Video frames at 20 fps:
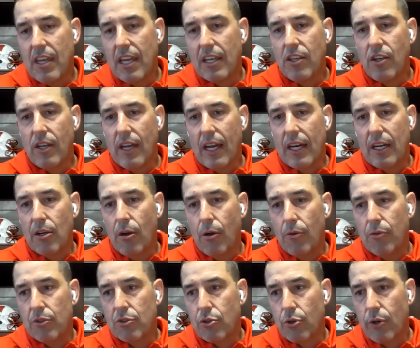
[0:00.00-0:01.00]
think you got to
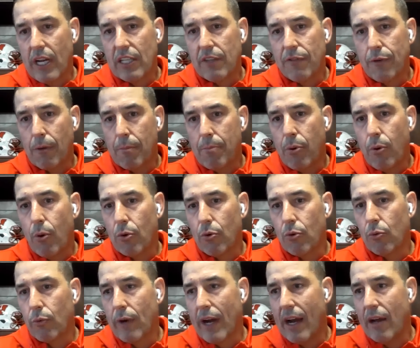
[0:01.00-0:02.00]
go the transfer
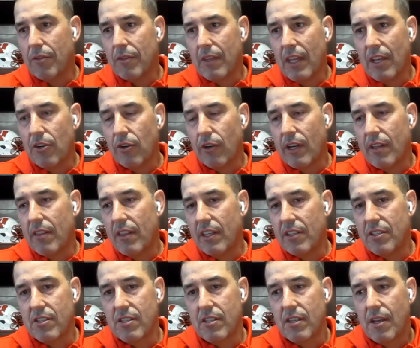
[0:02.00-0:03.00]
portal route, then you're in
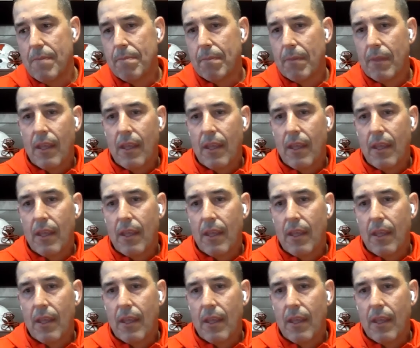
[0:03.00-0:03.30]
this,